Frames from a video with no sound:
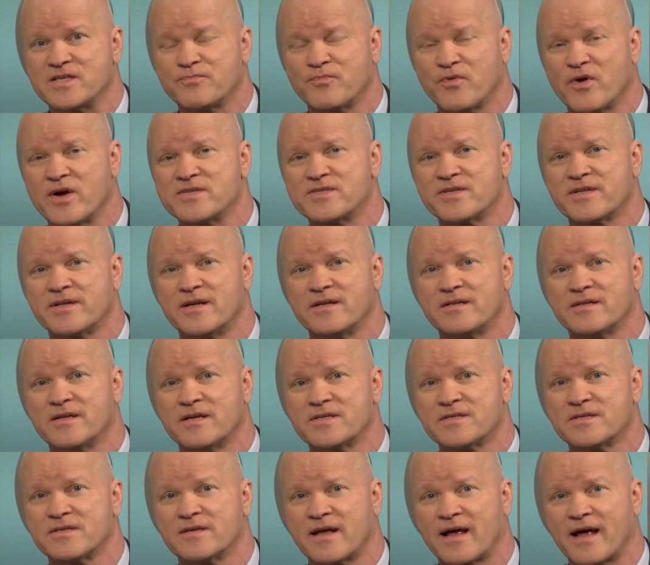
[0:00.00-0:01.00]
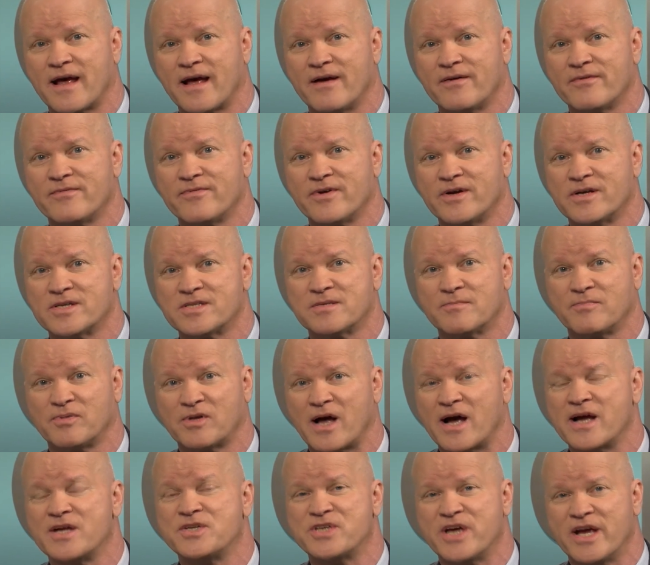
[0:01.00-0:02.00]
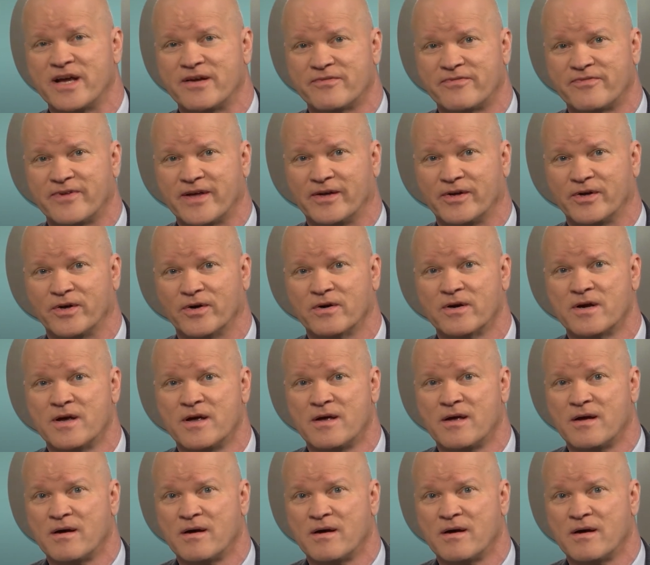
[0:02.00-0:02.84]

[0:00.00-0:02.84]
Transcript: president doesn't have a supply chain failure